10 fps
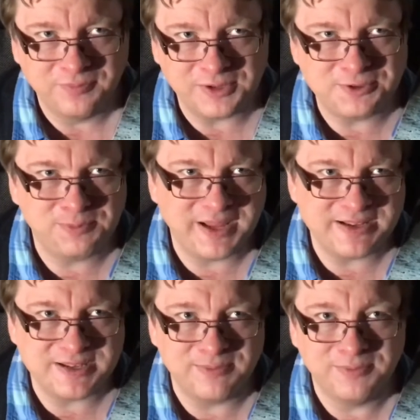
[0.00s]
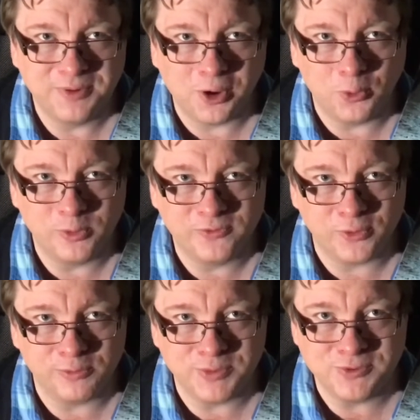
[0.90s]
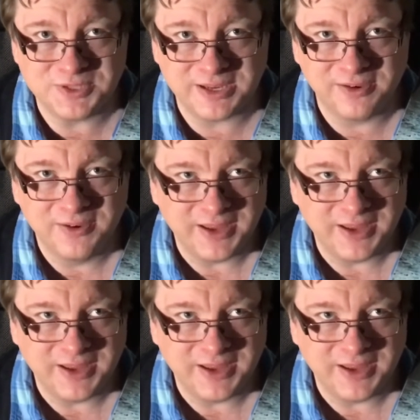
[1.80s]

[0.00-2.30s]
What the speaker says: got to play some old folk music,